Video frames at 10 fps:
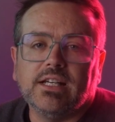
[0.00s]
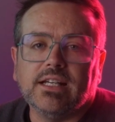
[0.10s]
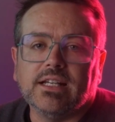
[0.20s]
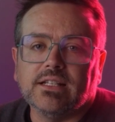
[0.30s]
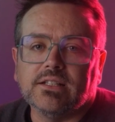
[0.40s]

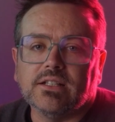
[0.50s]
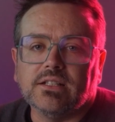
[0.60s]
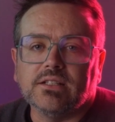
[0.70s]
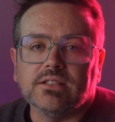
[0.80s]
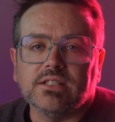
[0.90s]
and
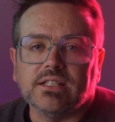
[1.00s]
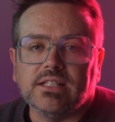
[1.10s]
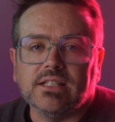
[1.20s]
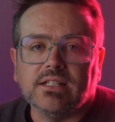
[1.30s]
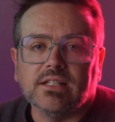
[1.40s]

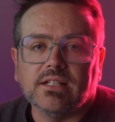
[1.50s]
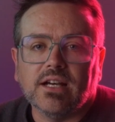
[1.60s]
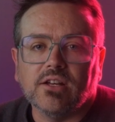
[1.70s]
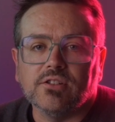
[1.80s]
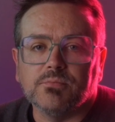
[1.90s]
see
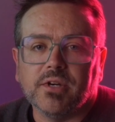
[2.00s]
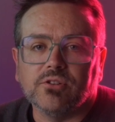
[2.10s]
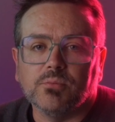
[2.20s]
how this micro